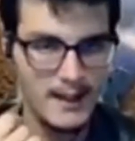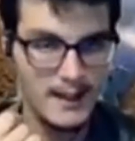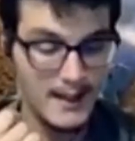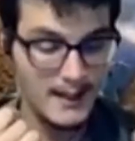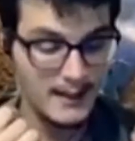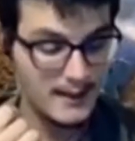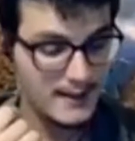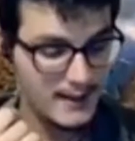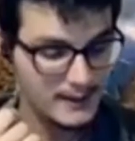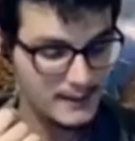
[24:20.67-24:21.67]
And
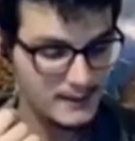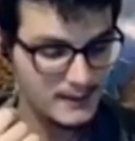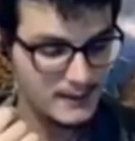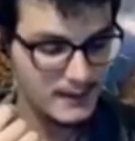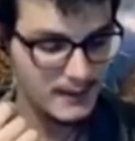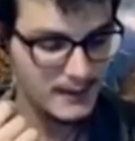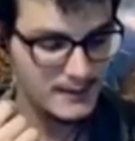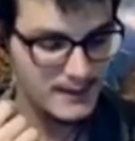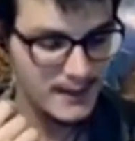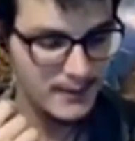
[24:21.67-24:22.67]
in these
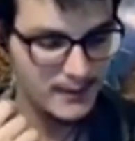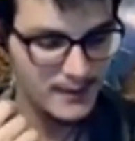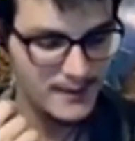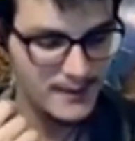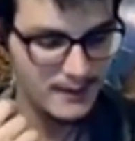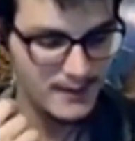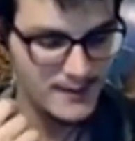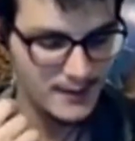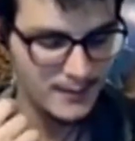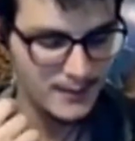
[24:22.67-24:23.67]
10 minutes that this
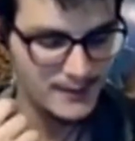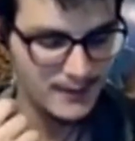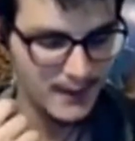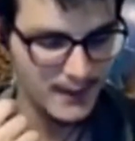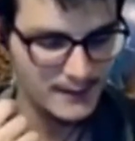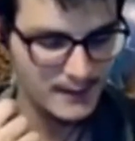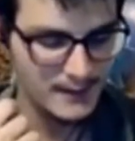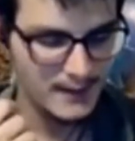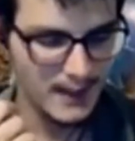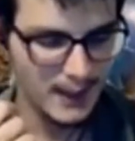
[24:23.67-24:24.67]
experience lasts,
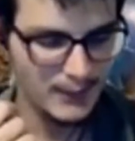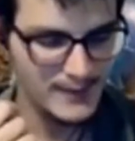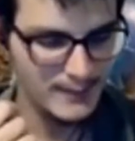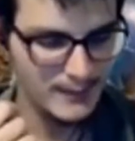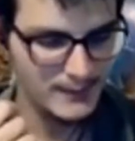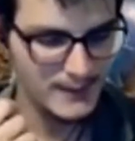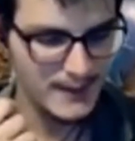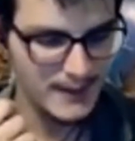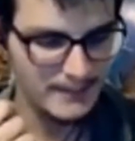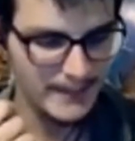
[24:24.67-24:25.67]
I was able to
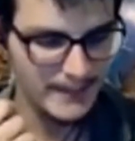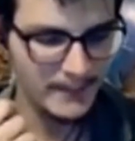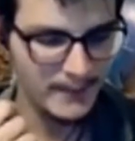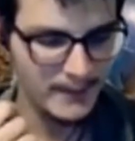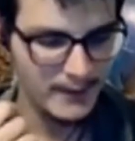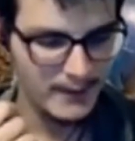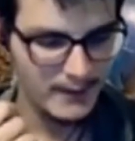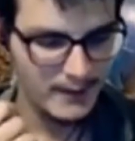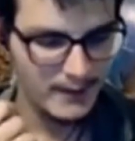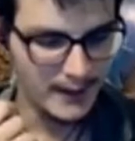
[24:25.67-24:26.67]
think about
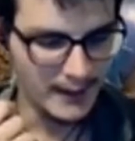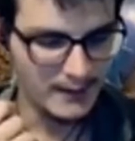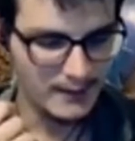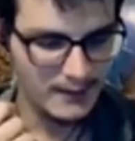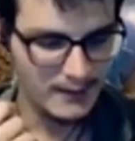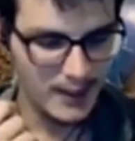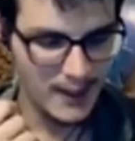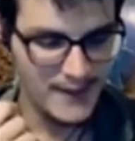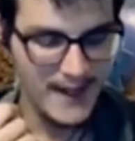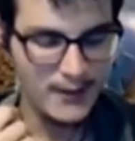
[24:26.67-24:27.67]
like
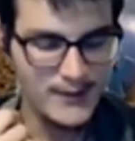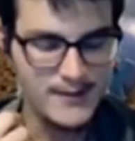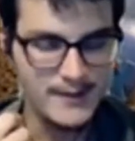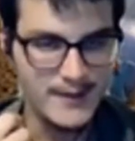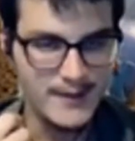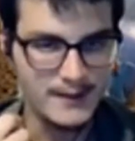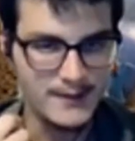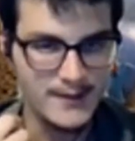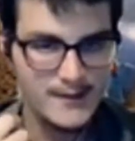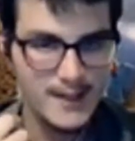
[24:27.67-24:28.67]
1,000 things
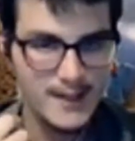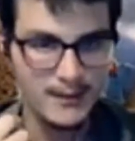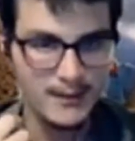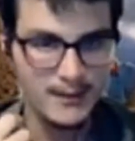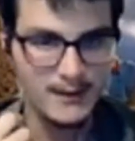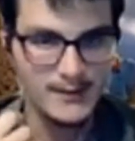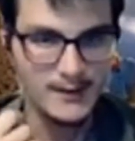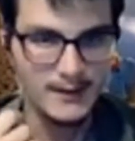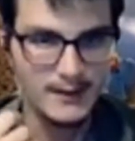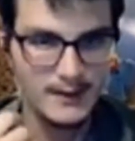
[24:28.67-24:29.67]

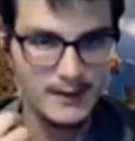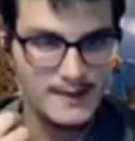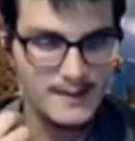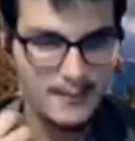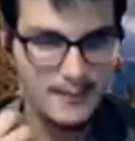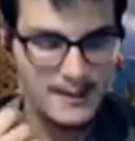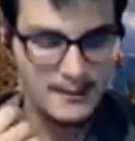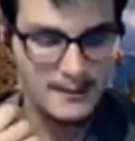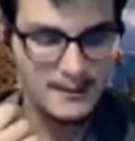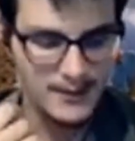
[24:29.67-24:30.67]
simultaneously. It's
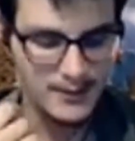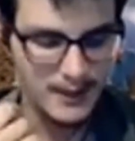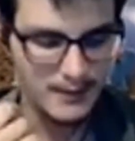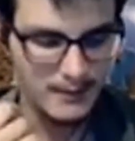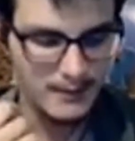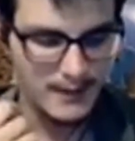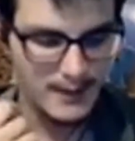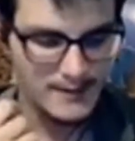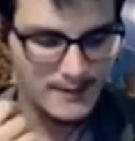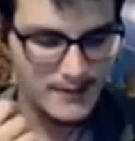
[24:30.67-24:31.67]
impossible to describe.
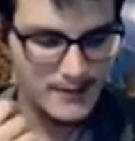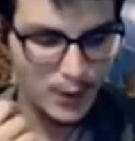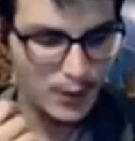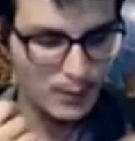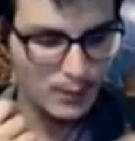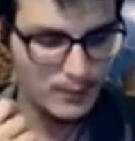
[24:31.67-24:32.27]
It's so